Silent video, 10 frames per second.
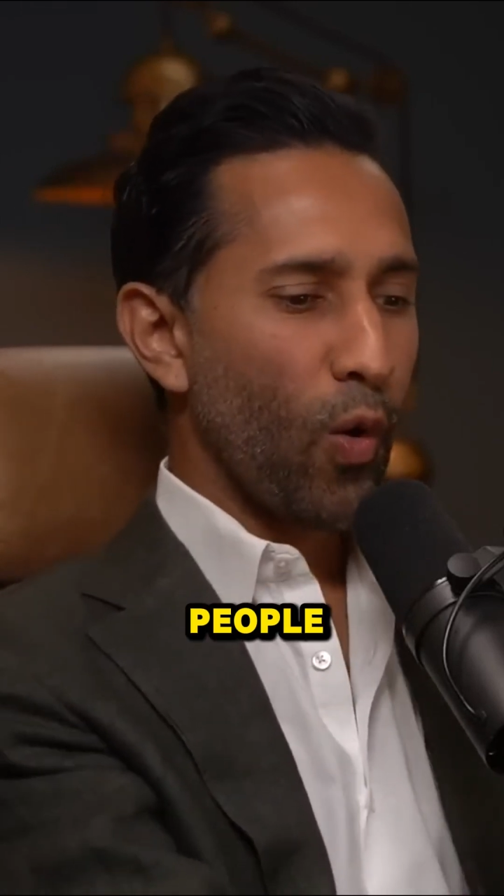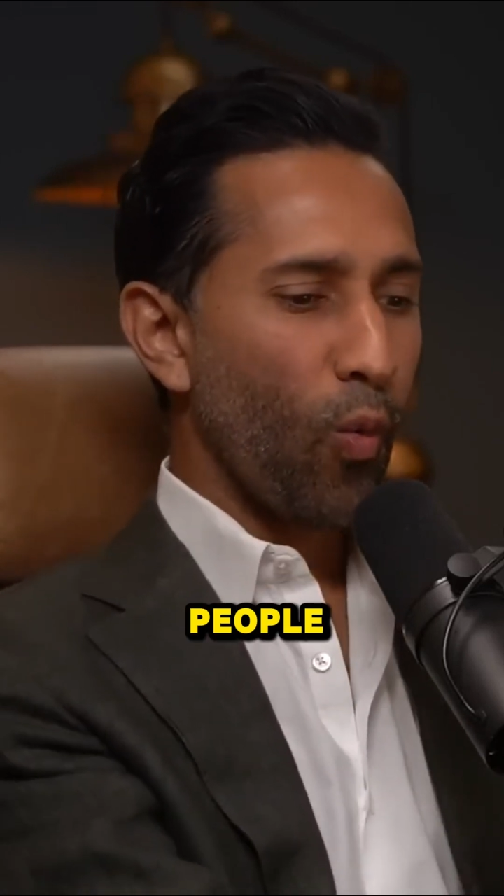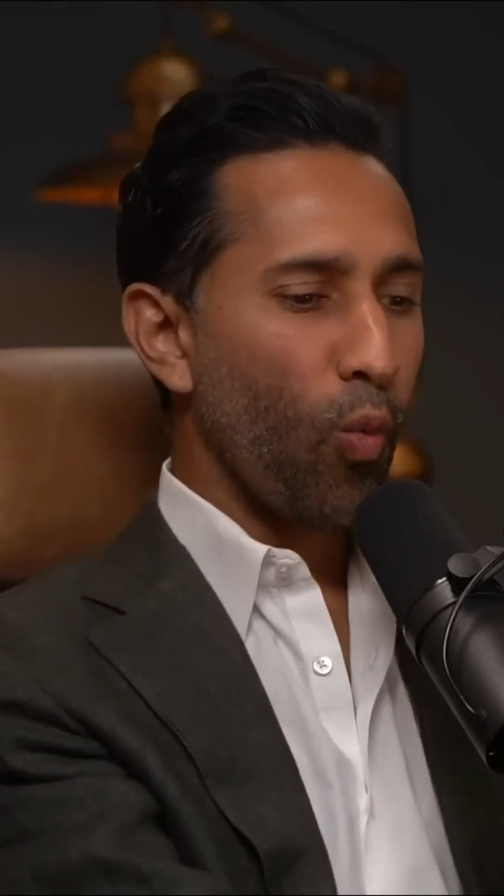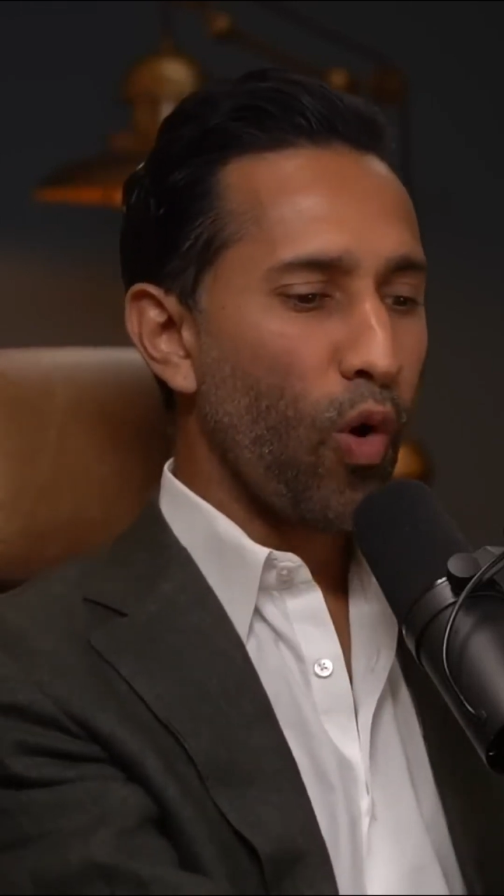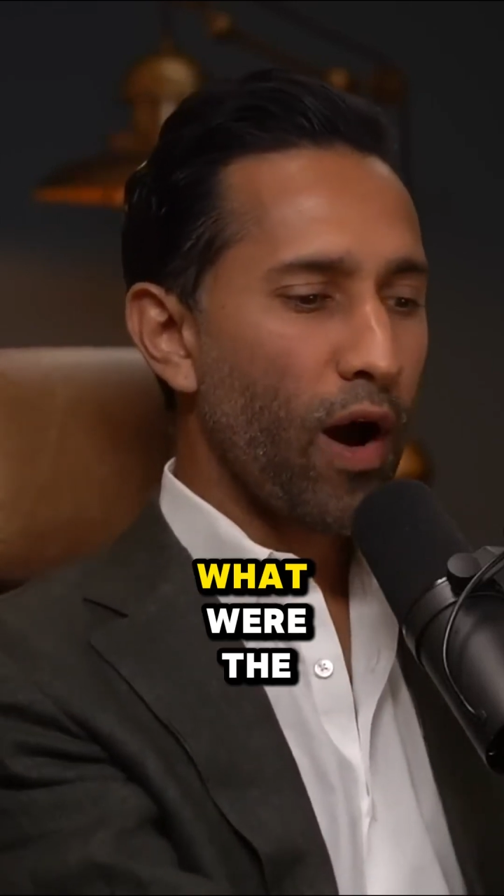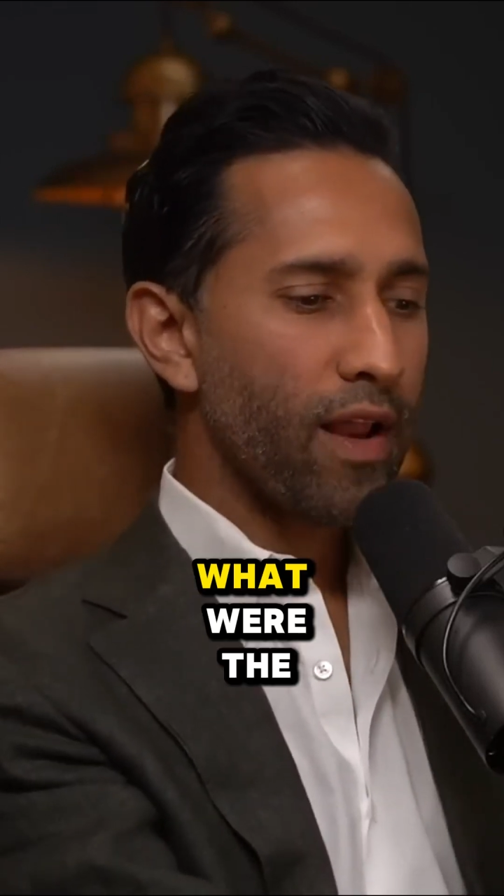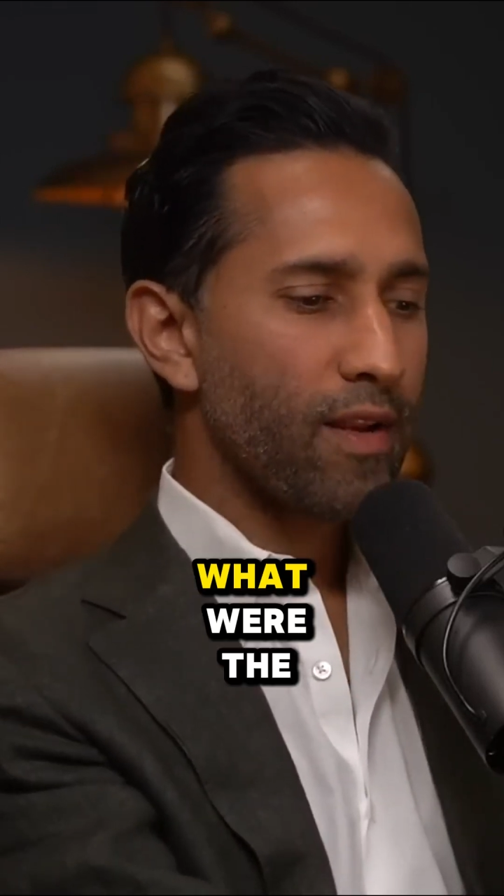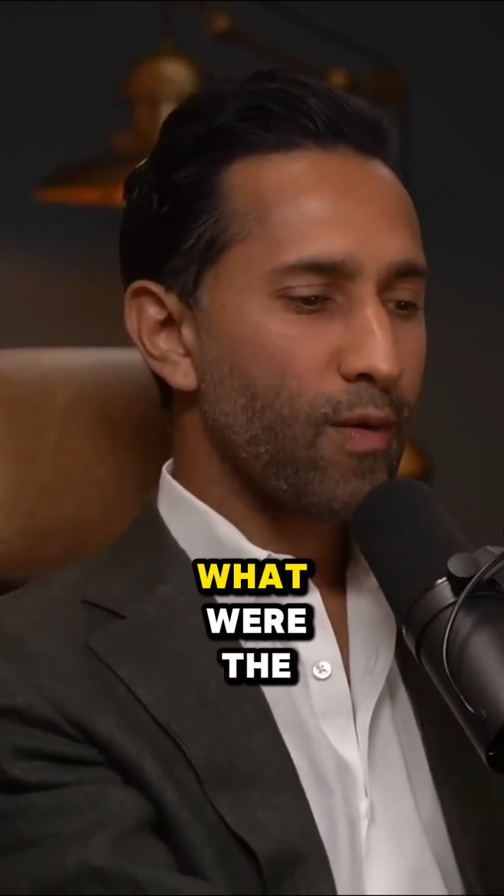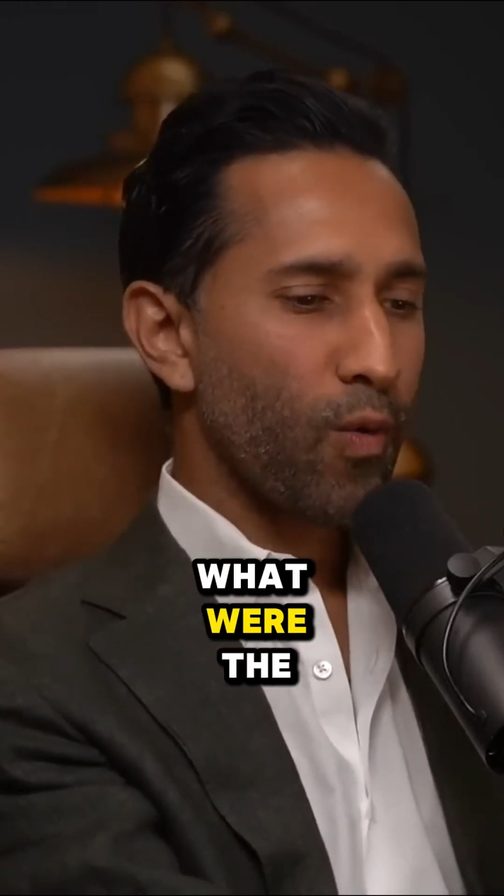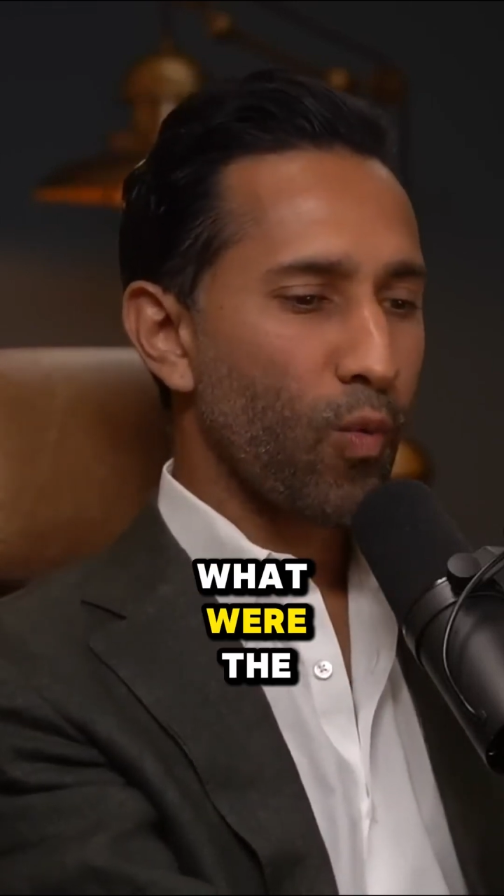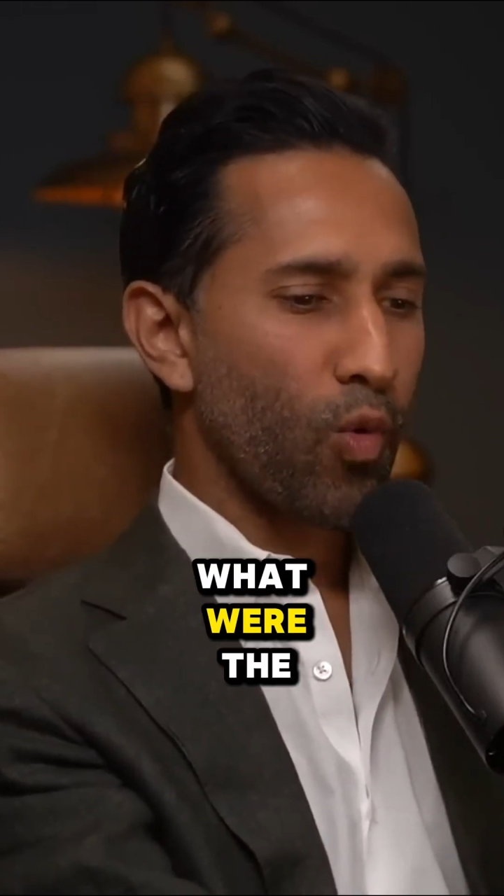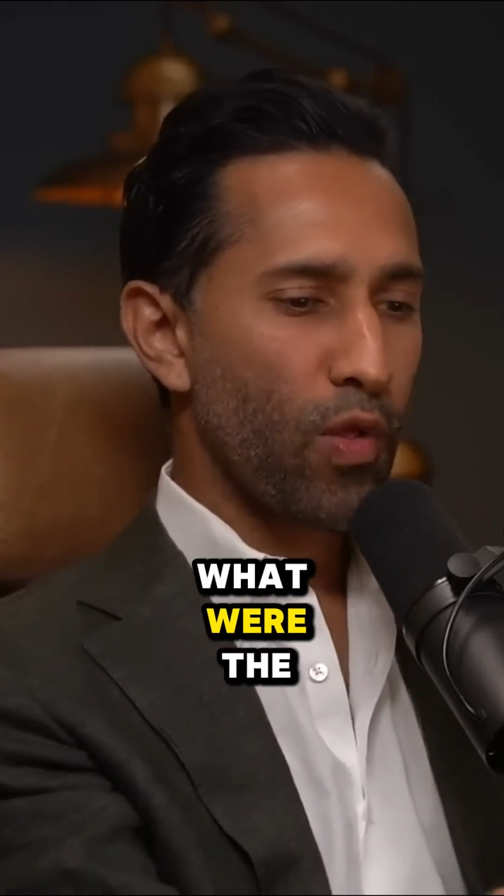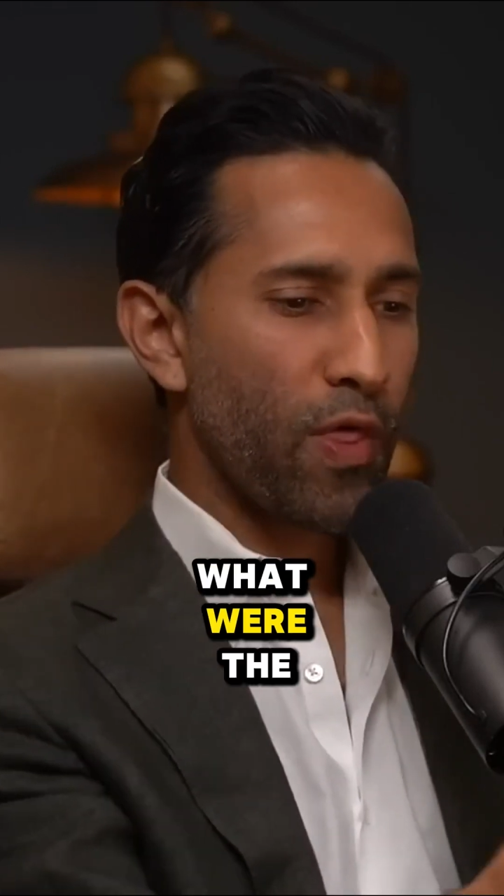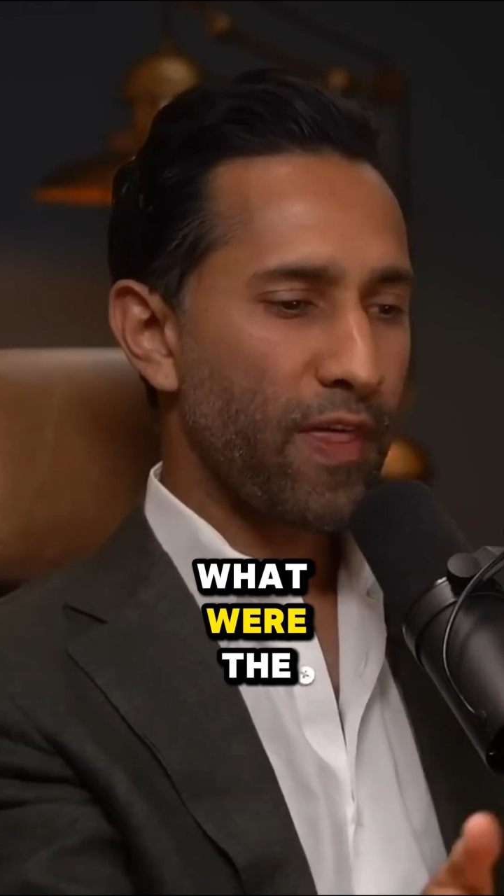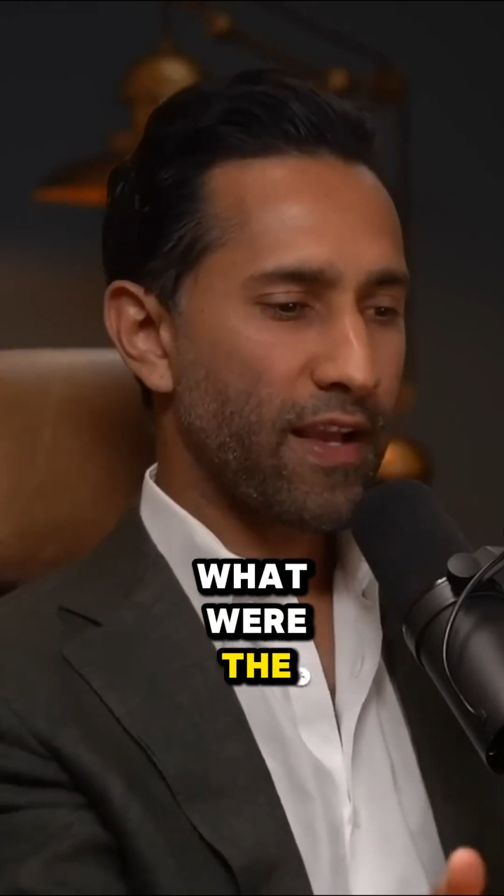what
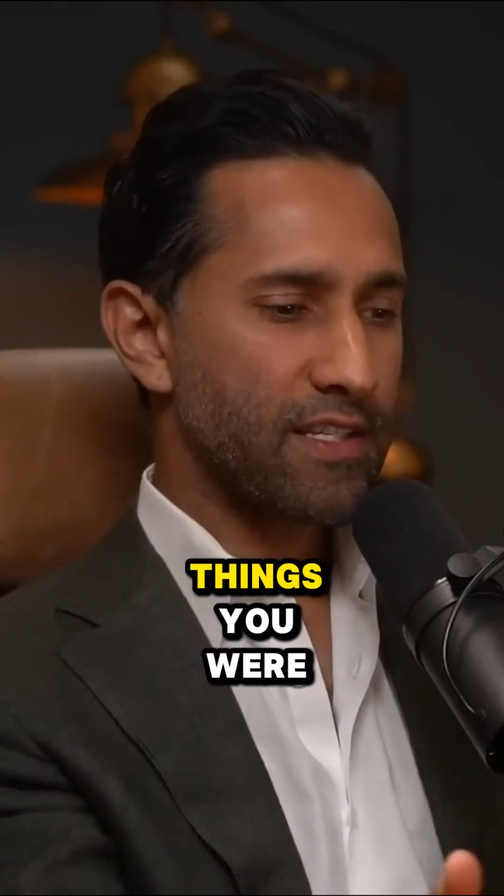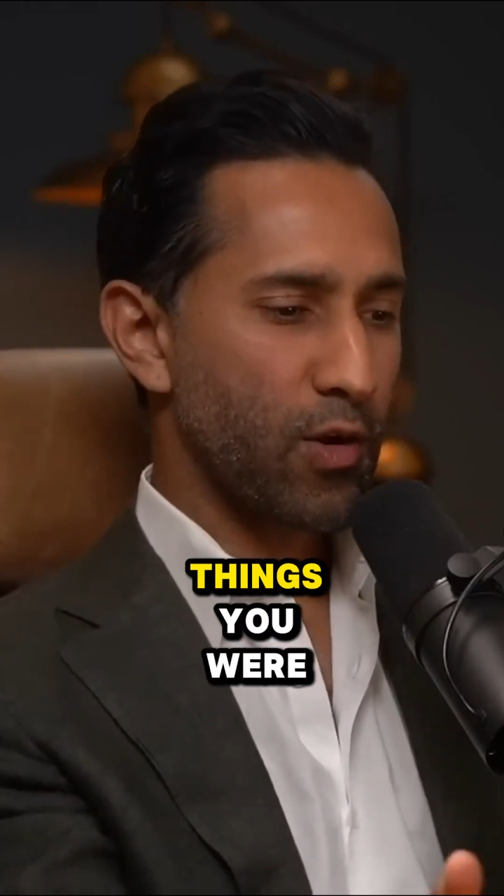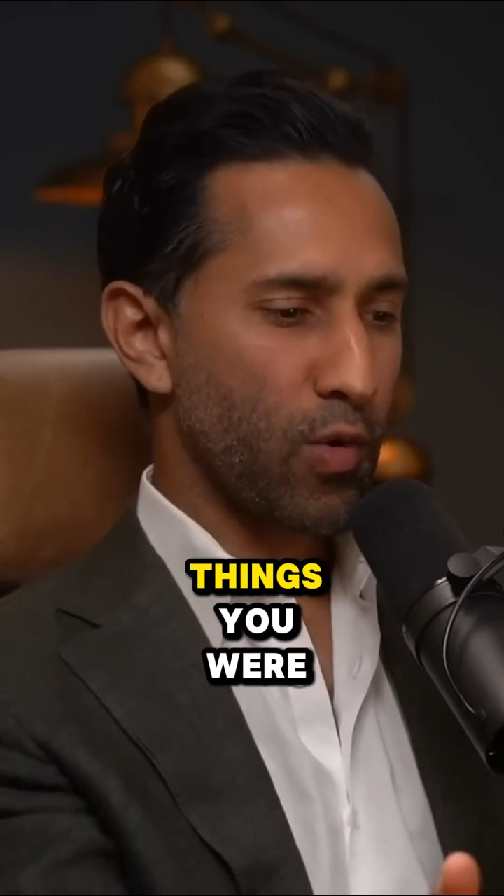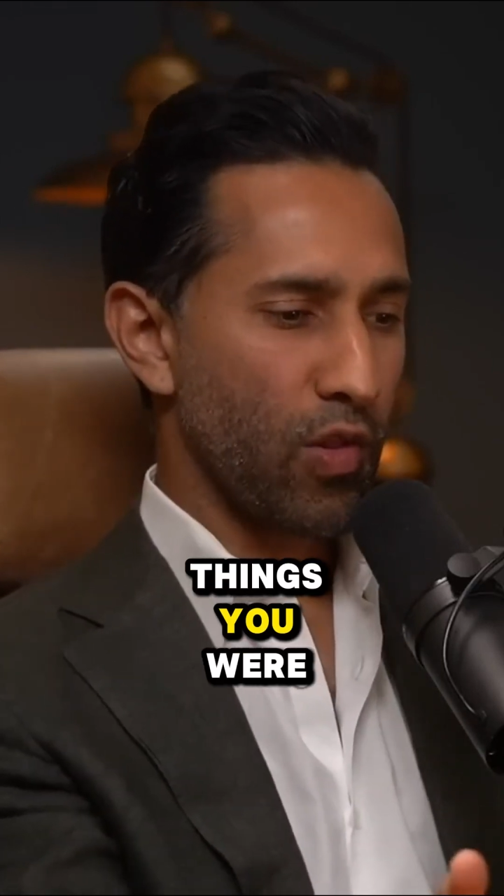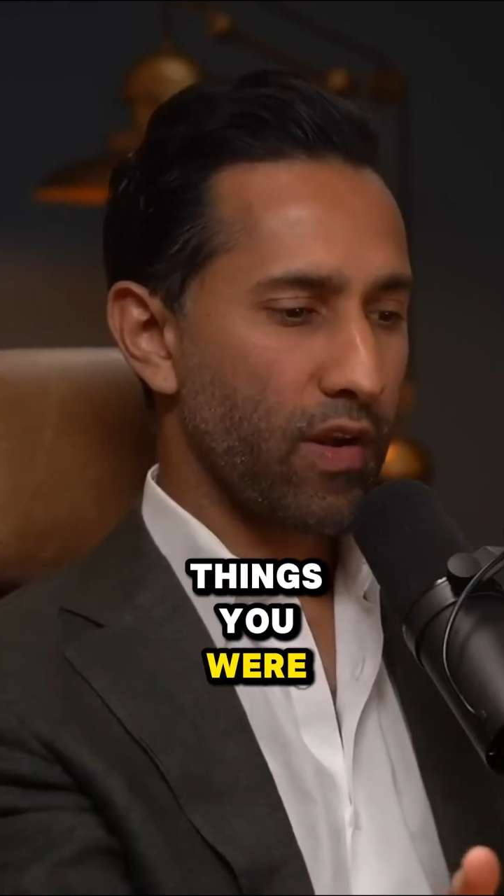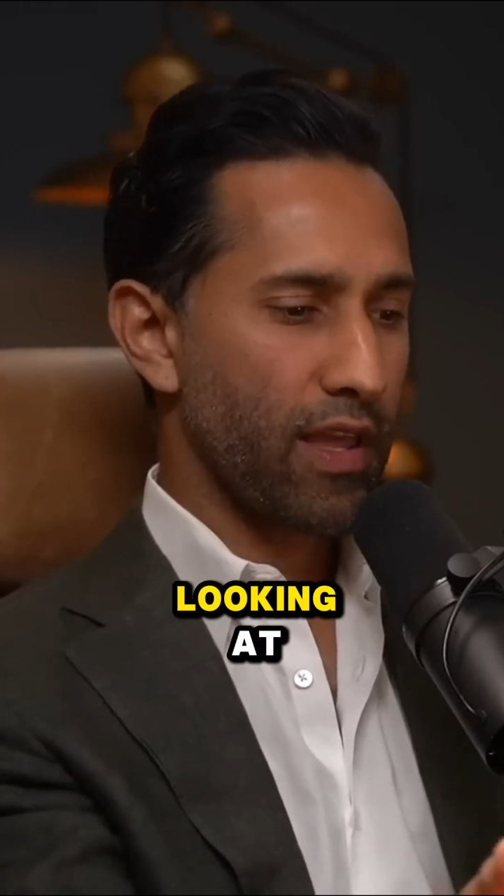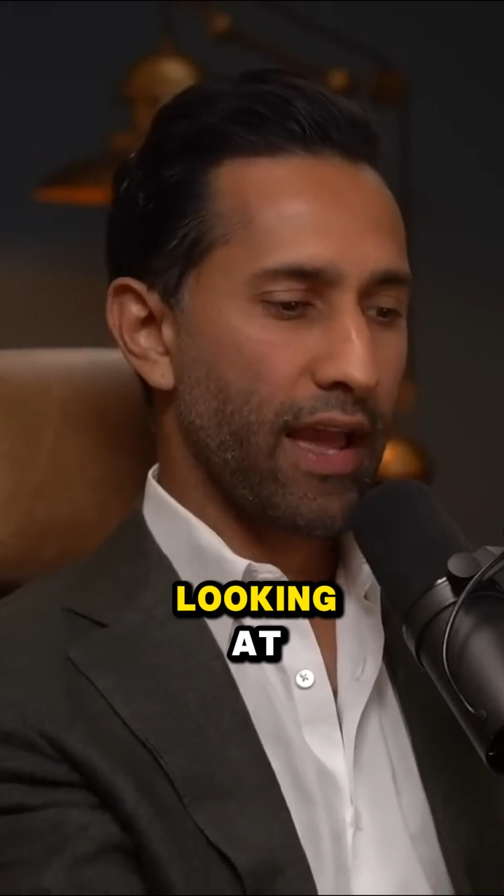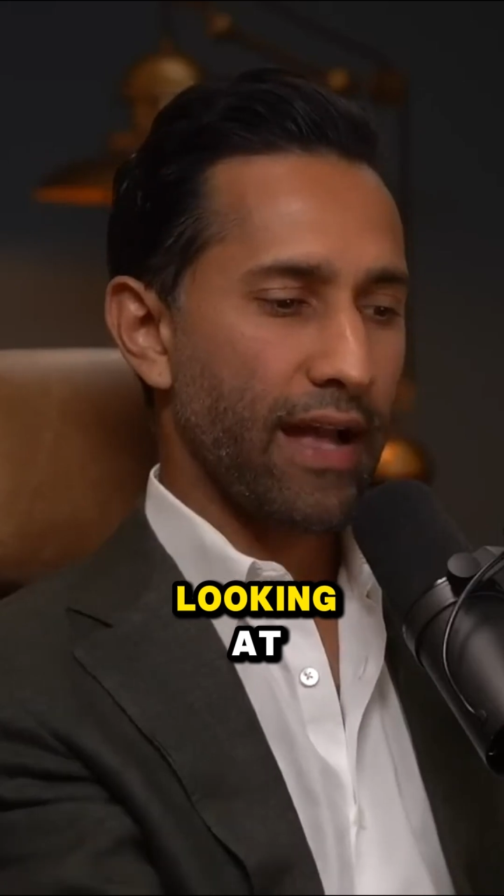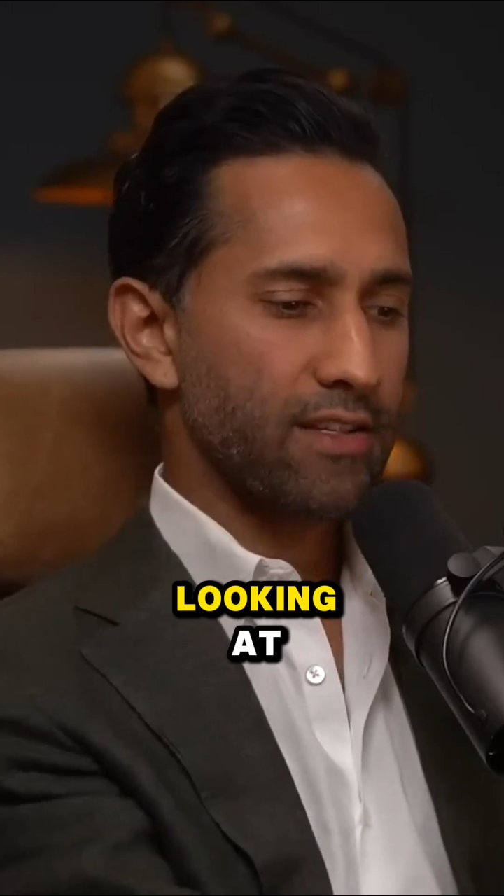were the things that you were looking